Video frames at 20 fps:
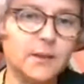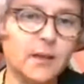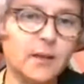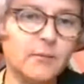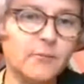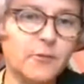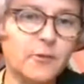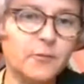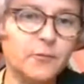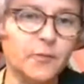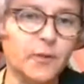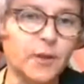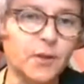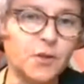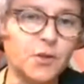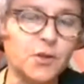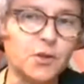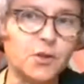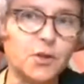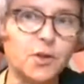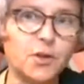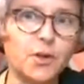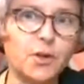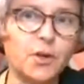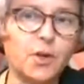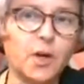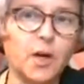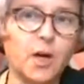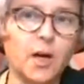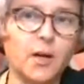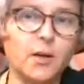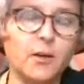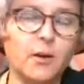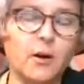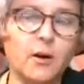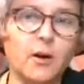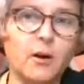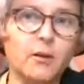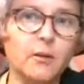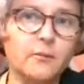just love the feature
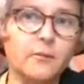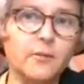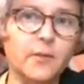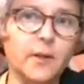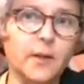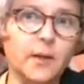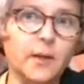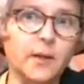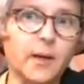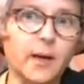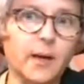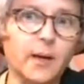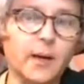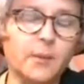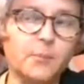on all of the